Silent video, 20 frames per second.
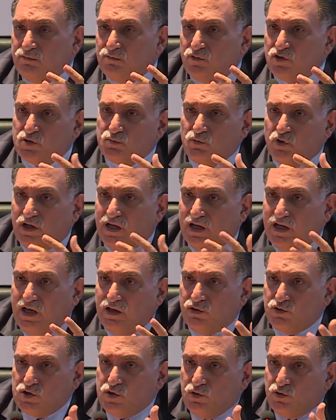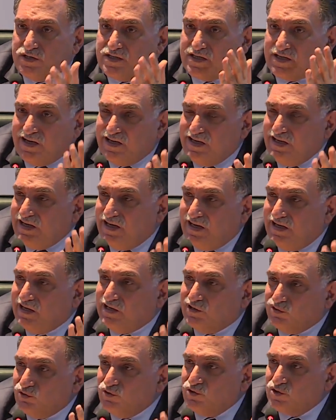There is no
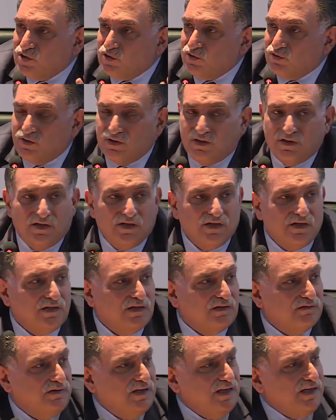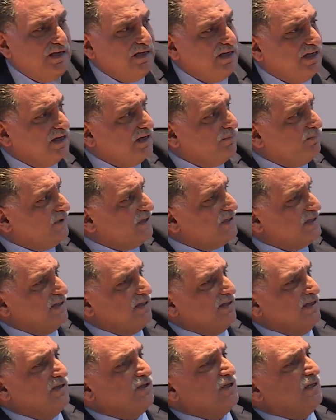revolutionary work
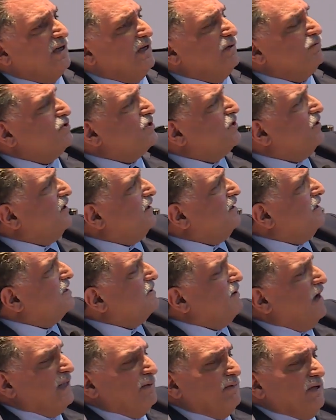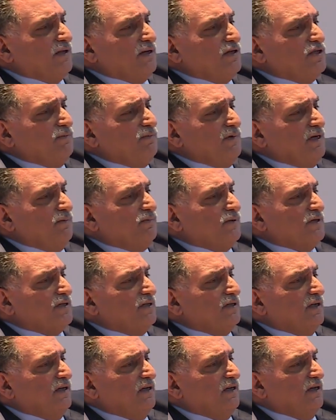that would lead to the cancellation
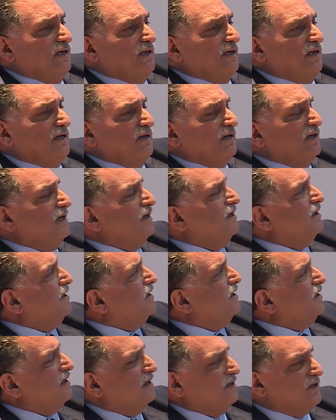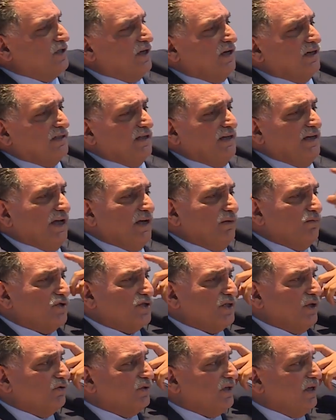of Oslo. Israel did
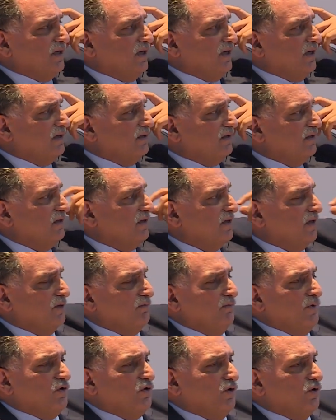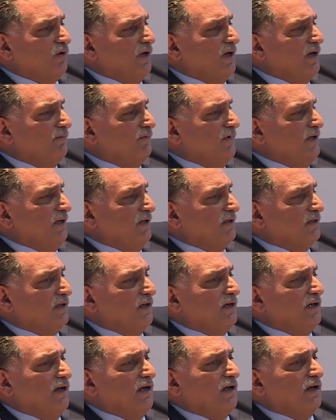so. So if you can get us the
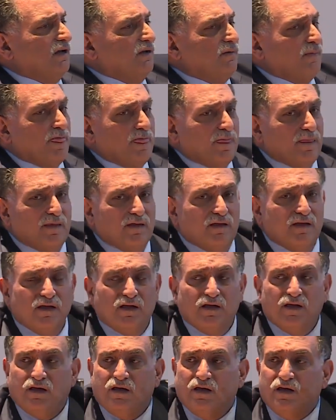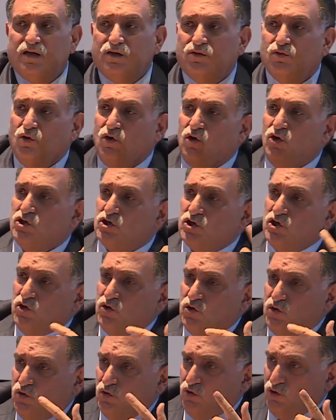chart on the settlements,
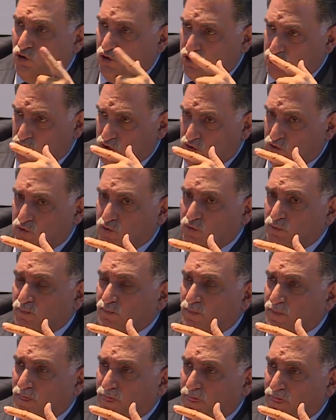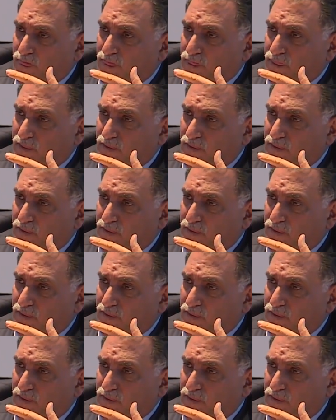Oslo,